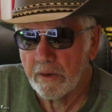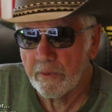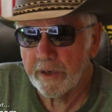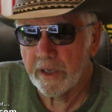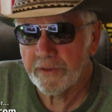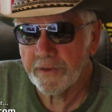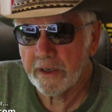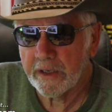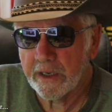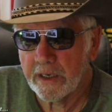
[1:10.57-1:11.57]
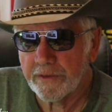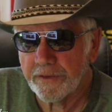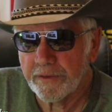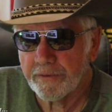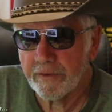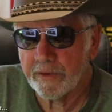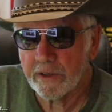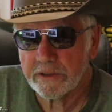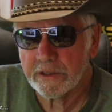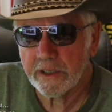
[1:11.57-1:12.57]
What do you think Kenneth Freeman
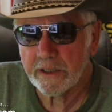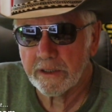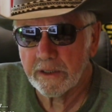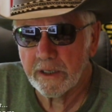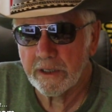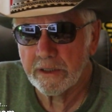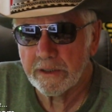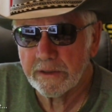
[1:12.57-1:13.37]
looks like, huh?